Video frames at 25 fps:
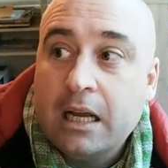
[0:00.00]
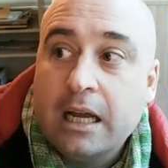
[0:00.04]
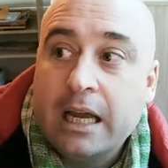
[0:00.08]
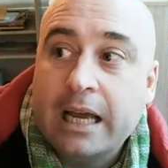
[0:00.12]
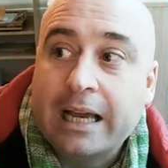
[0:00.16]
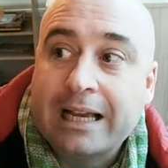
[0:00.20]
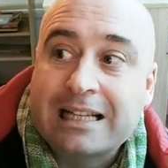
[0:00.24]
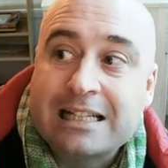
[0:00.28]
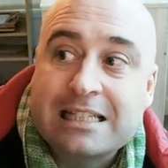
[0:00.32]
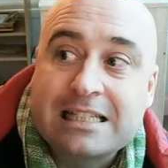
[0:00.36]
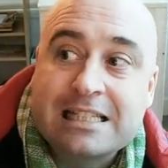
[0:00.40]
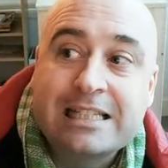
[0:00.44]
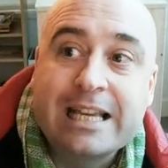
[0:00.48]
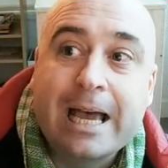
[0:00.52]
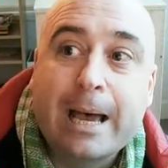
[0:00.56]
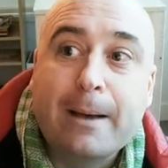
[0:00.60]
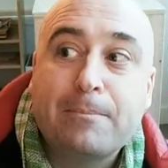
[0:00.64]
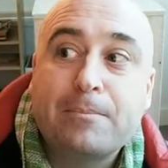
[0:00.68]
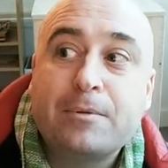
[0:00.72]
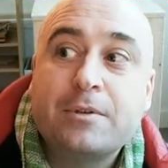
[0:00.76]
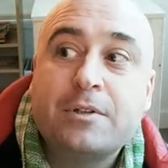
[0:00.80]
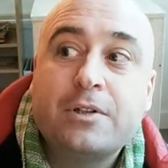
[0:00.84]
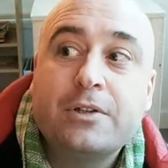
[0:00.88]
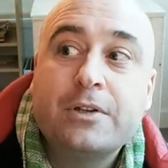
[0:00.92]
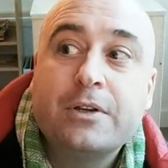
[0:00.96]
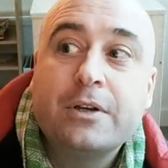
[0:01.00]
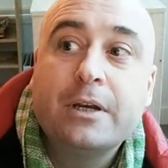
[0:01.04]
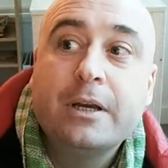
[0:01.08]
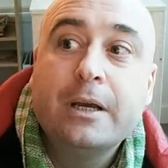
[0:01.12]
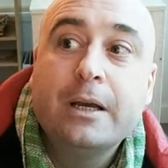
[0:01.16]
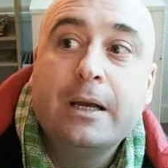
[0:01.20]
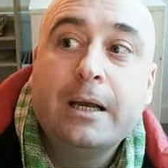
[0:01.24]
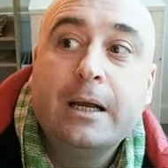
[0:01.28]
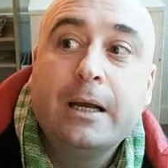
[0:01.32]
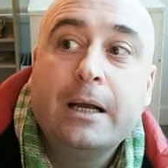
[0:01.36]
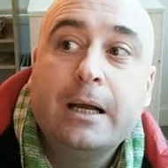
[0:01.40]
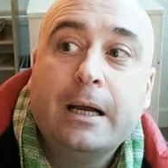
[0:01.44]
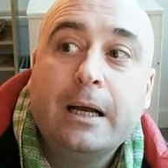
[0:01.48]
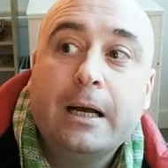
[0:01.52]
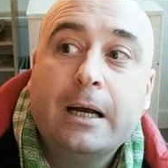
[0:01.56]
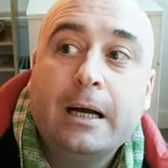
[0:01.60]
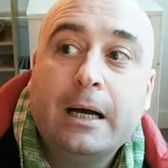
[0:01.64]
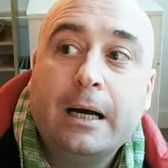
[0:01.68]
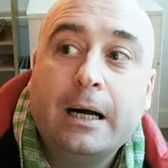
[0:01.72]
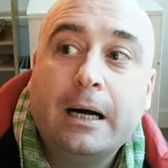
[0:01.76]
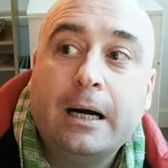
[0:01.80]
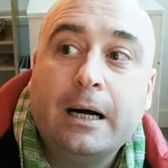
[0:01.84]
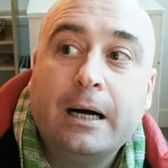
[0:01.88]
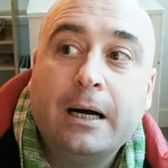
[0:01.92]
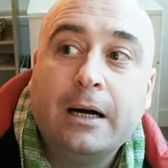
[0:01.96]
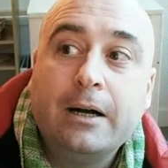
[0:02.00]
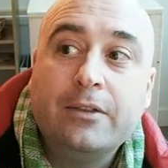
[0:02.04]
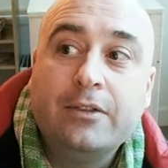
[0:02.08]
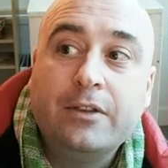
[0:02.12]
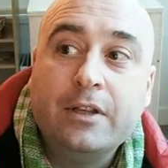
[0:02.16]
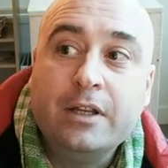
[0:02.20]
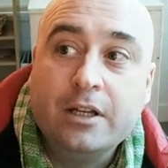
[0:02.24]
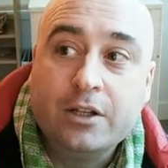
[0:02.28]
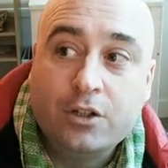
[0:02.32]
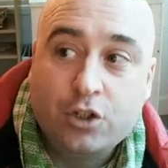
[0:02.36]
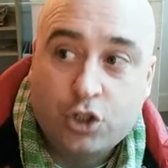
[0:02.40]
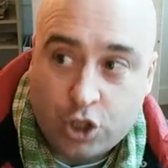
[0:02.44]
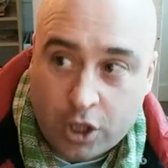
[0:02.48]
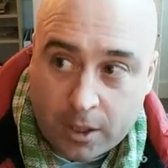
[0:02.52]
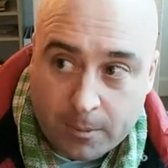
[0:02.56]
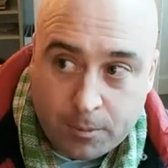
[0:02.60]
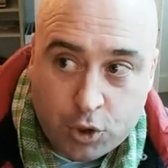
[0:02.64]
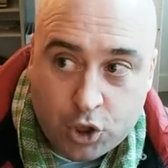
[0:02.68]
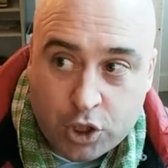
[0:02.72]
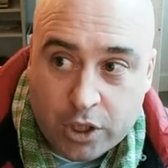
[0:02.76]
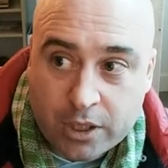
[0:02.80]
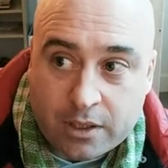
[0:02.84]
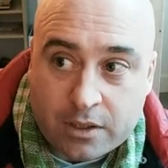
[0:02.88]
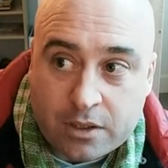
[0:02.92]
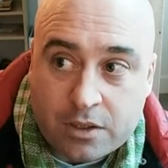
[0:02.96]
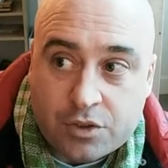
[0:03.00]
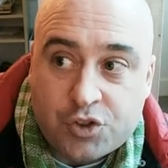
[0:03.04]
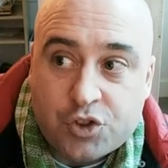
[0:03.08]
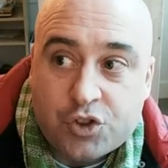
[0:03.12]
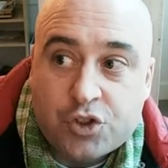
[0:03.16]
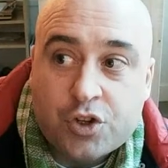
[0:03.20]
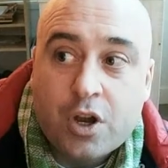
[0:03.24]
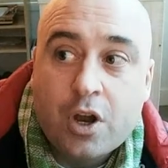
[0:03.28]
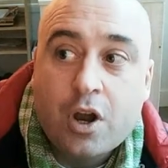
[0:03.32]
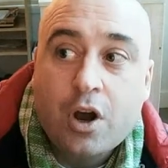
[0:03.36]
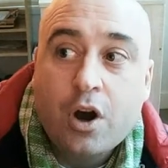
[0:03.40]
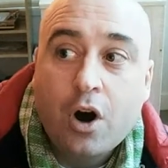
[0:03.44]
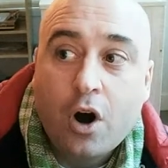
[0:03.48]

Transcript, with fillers: except uh, the Egyptians